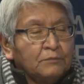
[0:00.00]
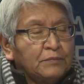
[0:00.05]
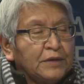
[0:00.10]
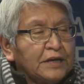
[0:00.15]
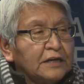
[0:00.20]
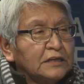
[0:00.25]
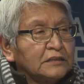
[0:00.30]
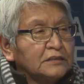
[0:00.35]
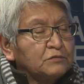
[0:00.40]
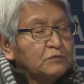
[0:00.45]

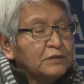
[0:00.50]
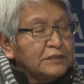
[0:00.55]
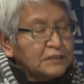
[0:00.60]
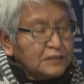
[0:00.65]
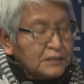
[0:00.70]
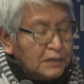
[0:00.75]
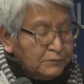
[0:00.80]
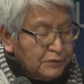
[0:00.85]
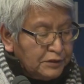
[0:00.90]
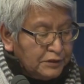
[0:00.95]
because when
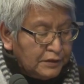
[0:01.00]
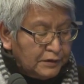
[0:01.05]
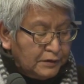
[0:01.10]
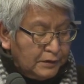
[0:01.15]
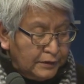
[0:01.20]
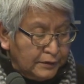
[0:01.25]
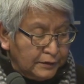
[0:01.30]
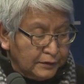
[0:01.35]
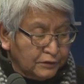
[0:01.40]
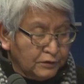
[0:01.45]
some of the
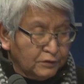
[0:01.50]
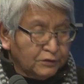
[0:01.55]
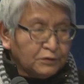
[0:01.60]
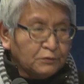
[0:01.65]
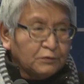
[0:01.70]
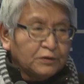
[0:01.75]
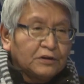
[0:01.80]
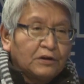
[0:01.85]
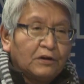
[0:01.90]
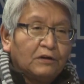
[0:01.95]

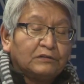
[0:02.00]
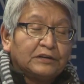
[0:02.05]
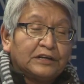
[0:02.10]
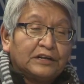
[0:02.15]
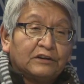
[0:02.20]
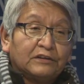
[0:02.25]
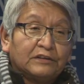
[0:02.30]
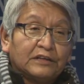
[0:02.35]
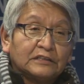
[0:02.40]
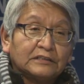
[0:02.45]
youth would go
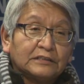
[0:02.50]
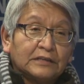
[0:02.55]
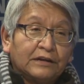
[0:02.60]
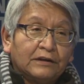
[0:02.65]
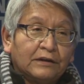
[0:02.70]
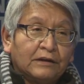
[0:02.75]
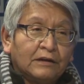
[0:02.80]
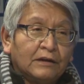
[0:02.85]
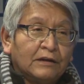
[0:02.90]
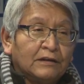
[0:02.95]
near this,
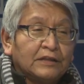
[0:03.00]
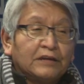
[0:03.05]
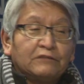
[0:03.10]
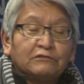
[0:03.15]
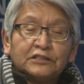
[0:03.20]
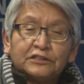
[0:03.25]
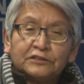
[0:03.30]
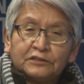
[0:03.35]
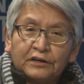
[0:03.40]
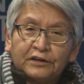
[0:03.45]
they
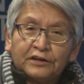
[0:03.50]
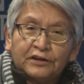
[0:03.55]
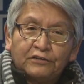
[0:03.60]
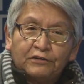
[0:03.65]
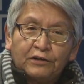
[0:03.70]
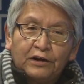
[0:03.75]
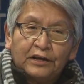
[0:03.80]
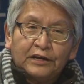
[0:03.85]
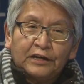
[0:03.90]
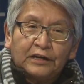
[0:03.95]
would start
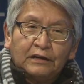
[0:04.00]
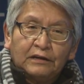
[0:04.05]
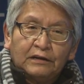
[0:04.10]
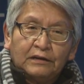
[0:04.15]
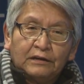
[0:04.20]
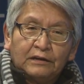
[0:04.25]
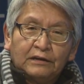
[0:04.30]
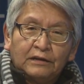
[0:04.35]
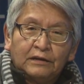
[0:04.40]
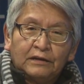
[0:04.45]
crying
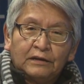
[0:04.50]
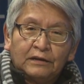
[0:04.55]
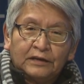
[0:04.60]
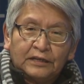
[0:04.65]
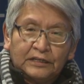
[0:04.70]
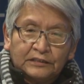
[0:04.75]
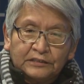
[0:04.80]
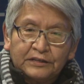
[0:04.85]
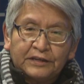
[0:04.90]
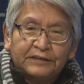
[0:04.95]

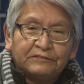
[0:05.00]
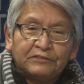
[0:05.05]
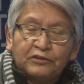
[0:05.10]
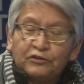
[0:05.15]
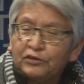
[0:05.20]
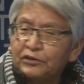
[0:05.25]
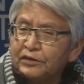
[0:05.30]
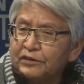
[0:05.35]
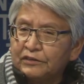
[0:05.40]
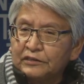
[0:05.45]
because they've
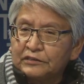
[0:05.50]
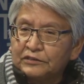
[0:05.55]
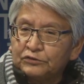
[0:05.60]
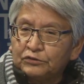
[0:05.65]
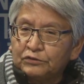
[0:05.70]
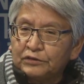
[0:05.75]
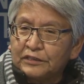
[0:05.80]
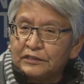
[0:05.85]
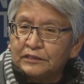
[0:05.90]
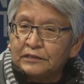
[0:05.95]
heard of the
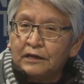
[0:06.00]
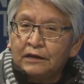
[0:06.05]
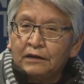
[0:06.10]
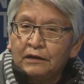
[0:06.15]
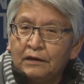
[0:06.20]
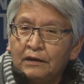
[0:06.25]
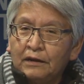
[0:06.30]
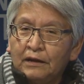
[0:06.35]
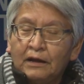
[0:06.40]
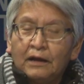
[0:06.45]
stories.
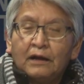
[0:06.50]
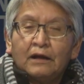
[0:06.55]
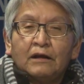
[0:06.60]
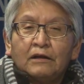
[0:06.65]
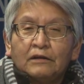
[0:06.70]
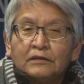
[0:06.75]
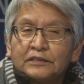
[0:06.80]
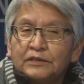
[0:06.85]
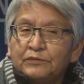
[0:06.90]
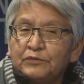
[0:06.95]

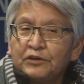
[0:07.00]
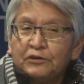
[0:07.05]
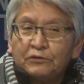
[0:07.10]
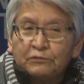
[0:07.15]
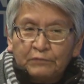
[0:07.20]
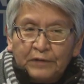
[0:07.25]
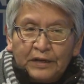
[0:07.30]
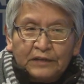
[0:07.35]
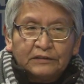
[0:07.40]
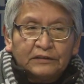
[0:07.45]
Some of their
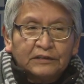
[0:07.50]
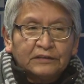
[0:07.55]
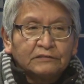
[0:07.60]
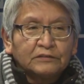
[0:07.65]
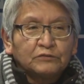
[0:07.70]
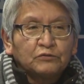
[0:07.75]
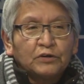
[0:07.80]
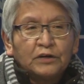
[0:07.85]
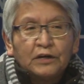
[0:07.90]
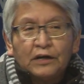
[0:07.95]

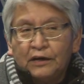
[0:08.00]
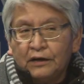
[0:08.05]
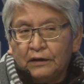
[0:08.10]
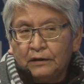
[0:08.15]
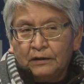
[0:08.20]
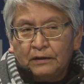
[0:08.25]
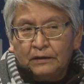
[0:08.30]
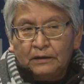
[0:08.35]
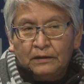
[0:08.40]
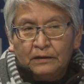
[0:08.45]
relatives were
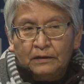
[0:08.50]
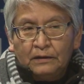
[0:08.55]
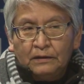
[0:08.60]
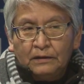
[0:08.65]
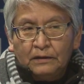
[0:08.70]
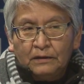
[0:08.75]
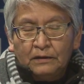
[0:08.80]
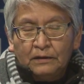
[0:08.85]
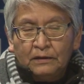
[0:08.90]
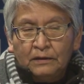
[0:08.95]
hung,
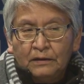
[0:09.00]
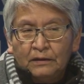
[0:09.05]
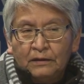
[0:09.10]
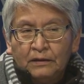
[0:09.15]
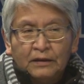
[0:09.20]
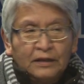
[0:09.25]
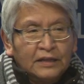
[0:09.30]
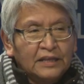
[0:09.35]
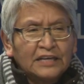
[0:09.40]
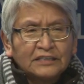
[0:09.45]

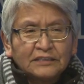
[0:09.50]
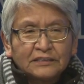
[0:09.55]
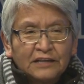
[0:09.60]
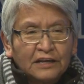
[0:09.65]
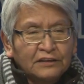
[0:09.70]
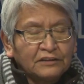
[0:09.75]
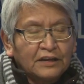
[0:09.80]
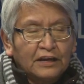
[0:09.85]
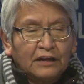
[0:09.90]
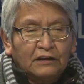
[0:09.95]
and that's
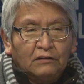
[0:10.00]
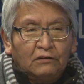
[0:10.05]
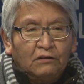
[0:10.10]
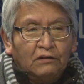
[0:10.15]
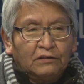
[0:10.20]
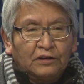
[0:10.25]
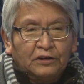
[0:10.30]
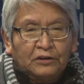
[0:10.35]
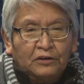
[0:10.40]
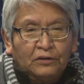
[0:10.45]
not that
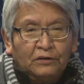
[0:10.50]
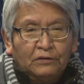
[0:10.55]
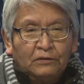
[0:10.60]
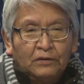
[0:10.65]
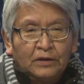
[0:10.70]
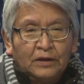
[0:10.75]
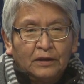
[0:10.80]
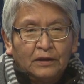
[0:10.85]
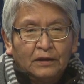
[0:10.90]
long ago.